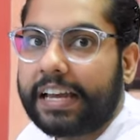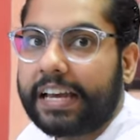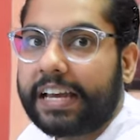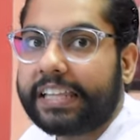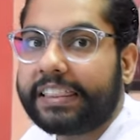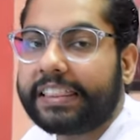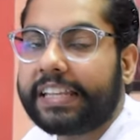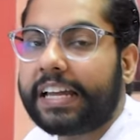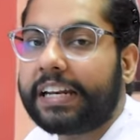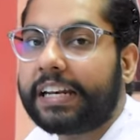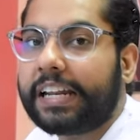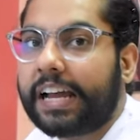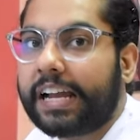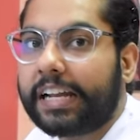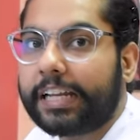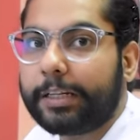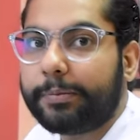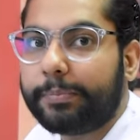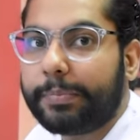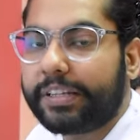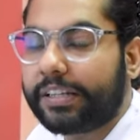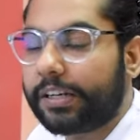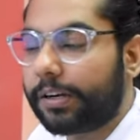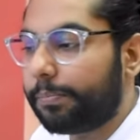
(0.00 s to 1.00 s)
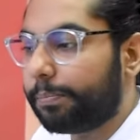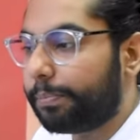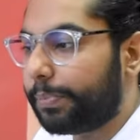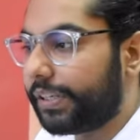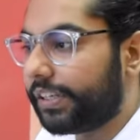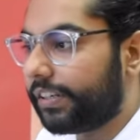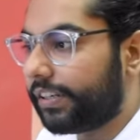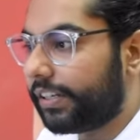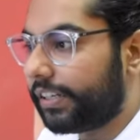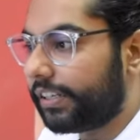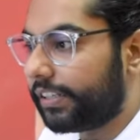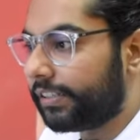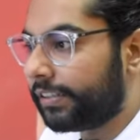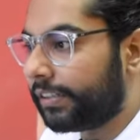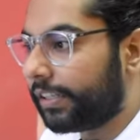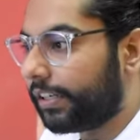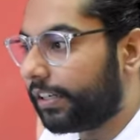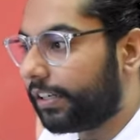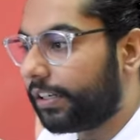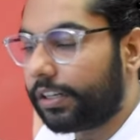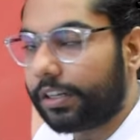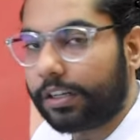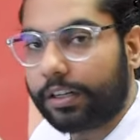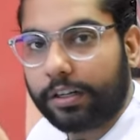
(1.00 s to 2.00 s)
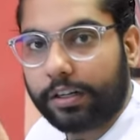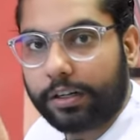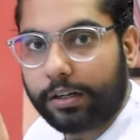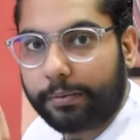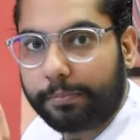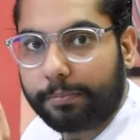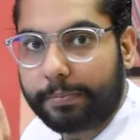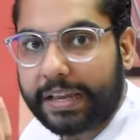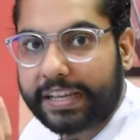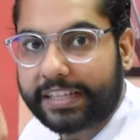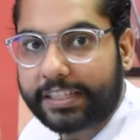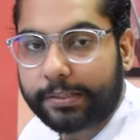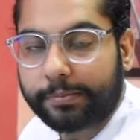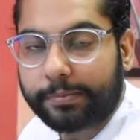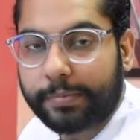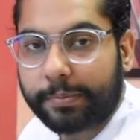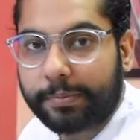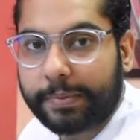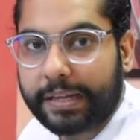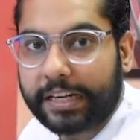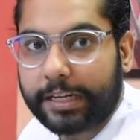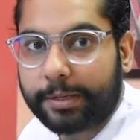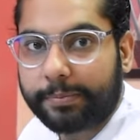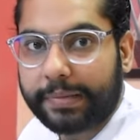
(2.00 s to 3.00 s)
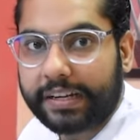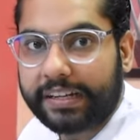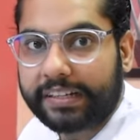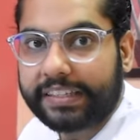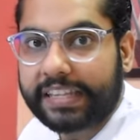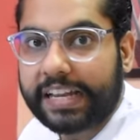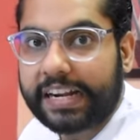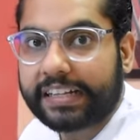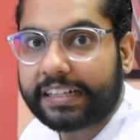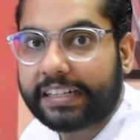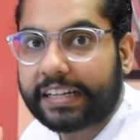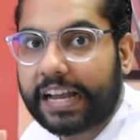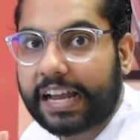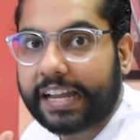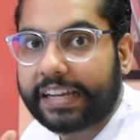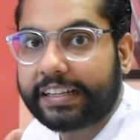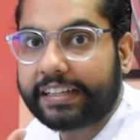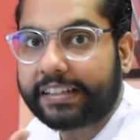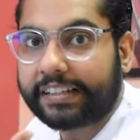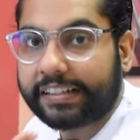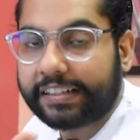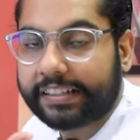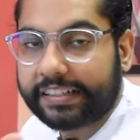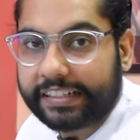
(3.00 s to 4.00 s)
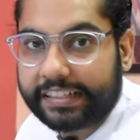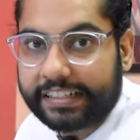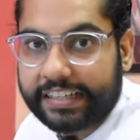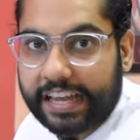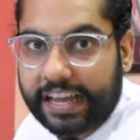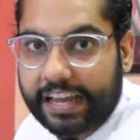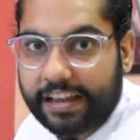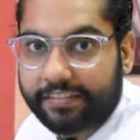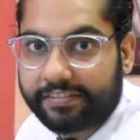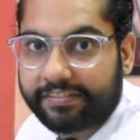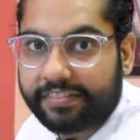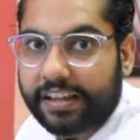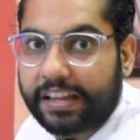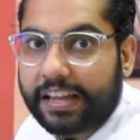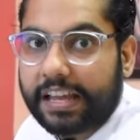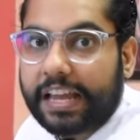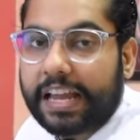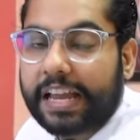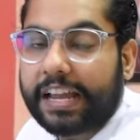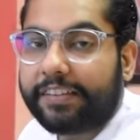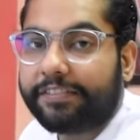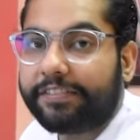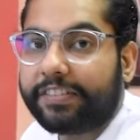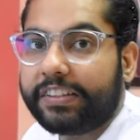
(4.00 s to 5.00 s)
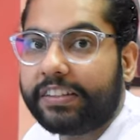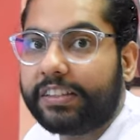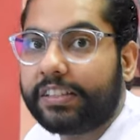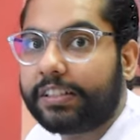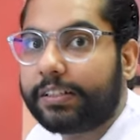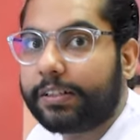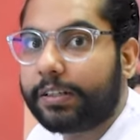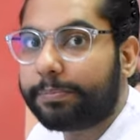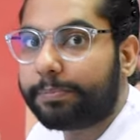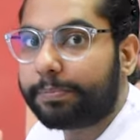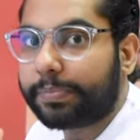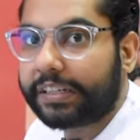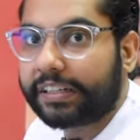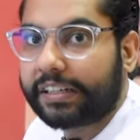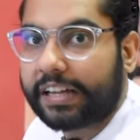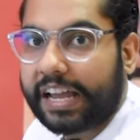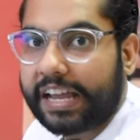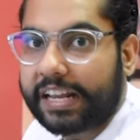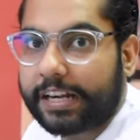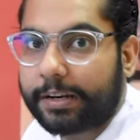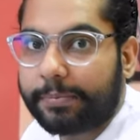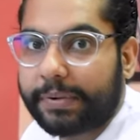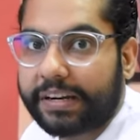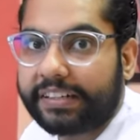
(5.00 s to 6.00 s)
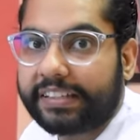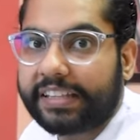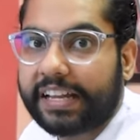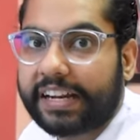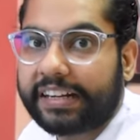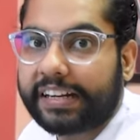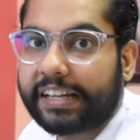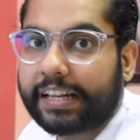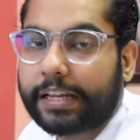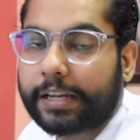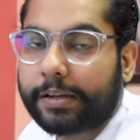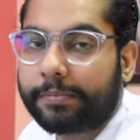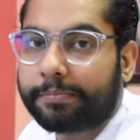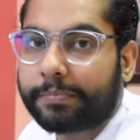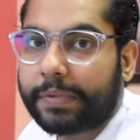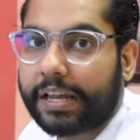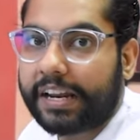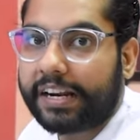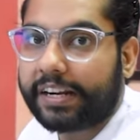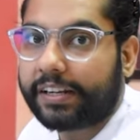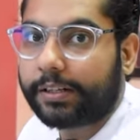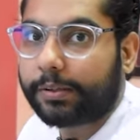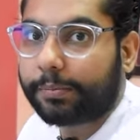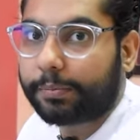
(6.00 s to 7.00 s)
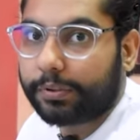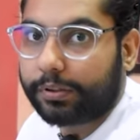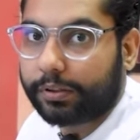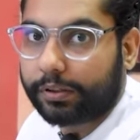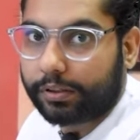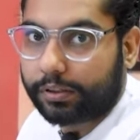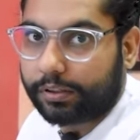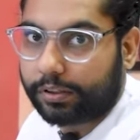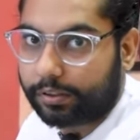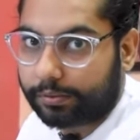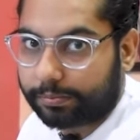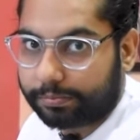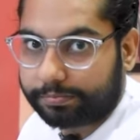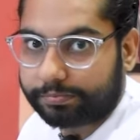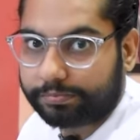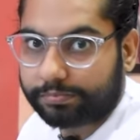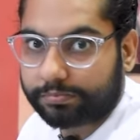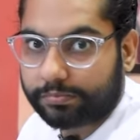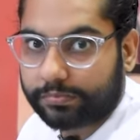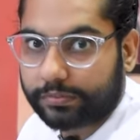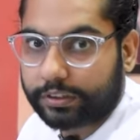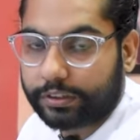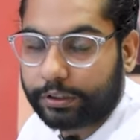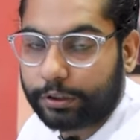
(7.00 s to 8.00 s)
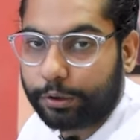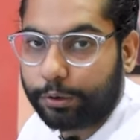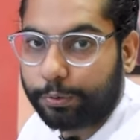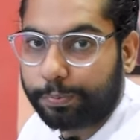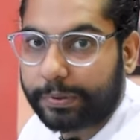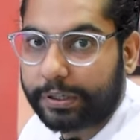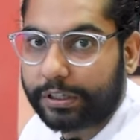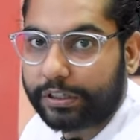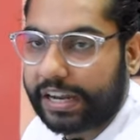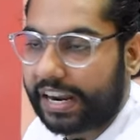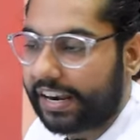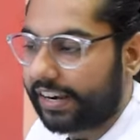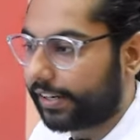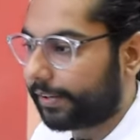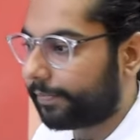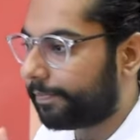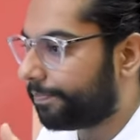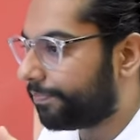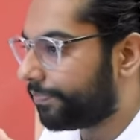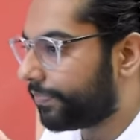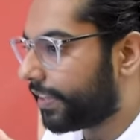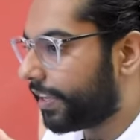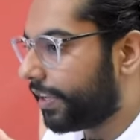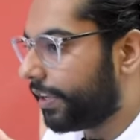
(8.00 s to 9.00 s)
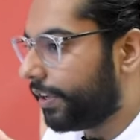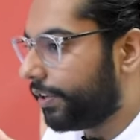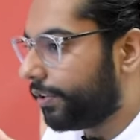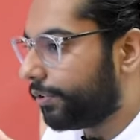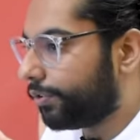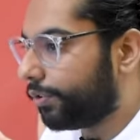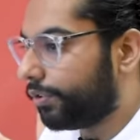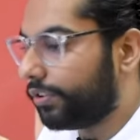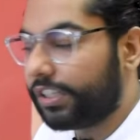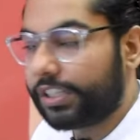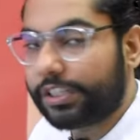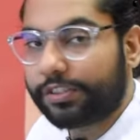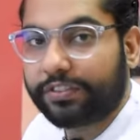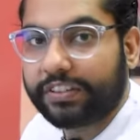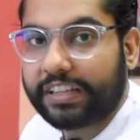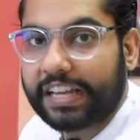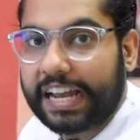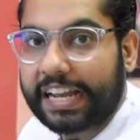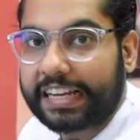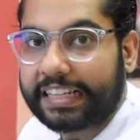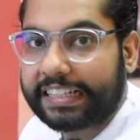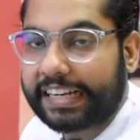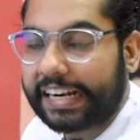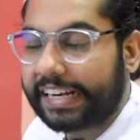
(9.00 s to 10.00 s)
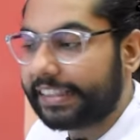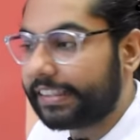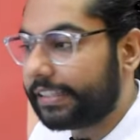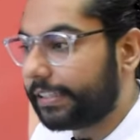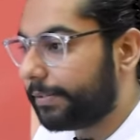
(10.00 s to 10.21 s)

and then I'll be comparing the maximum element that I currently have and with the element that I am at looping at. So this way I'll get